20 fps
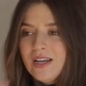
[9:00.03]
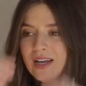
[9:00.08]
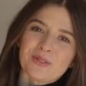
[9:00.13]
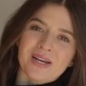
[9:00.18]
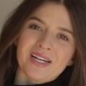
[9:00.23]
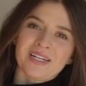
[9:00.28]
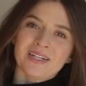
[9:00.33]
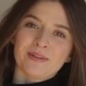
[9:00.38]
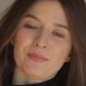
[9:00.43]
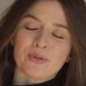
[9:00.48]
So
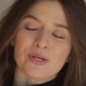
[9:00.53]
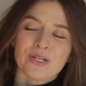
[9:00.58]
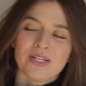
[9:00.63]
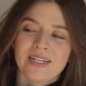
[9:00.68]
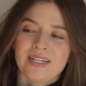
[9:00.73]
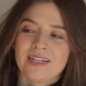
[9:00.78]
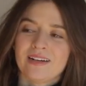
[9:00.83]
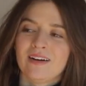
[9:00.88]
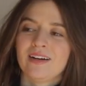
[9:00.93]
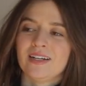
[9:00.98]
I ended up
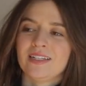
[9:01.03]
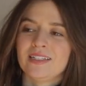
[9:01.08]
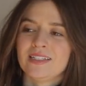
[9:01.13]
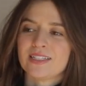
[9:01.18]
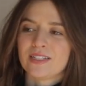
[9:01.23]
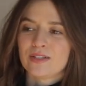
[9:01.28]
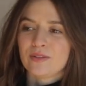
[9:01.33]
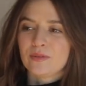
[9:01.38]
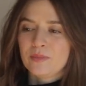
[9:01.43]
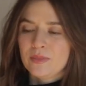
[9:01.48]
putting on
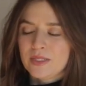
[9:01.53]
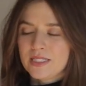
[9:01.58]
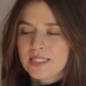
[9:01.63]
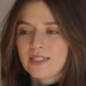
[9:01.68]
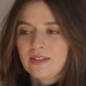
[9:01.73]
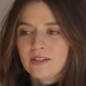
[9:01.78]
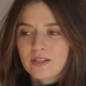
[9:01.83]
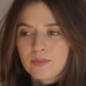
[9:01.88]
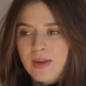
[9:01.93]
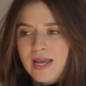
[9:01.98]
some
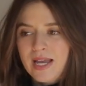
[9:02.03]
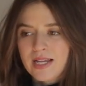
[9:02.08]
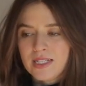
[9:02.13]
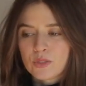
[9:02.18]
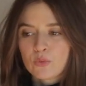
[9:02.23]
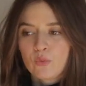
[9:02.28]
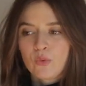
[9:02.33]
silk pants